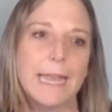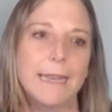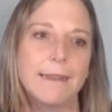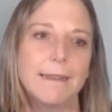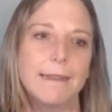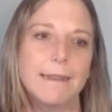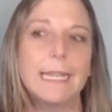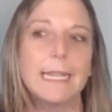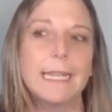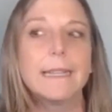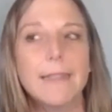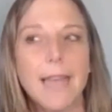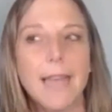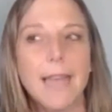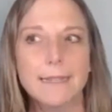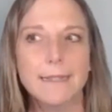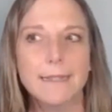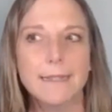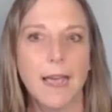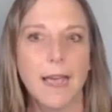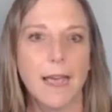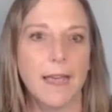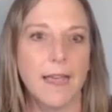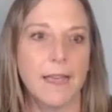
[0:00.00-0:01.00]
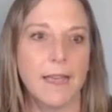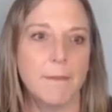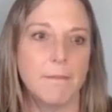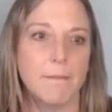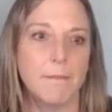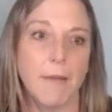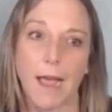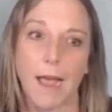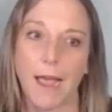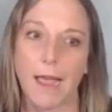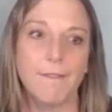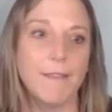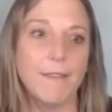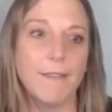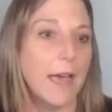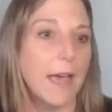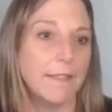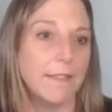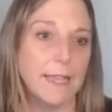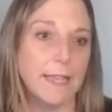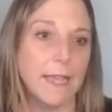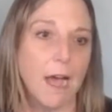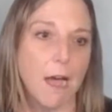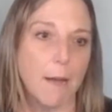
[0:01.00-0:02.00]
and in that time, I've
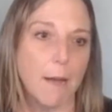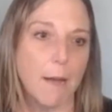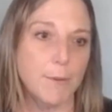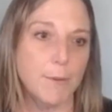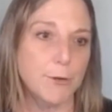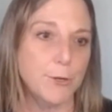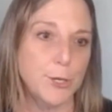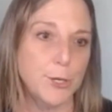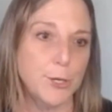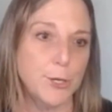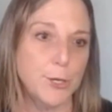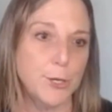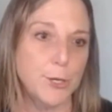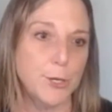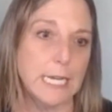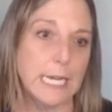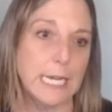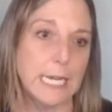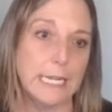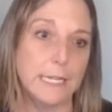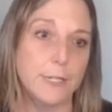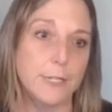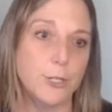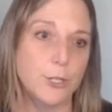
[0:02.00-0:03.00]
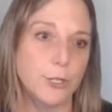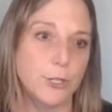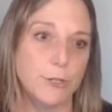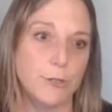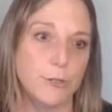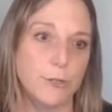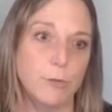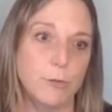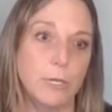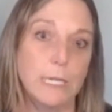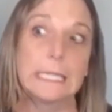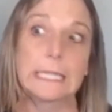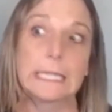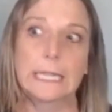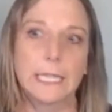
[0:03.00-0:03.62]
had the opportunity to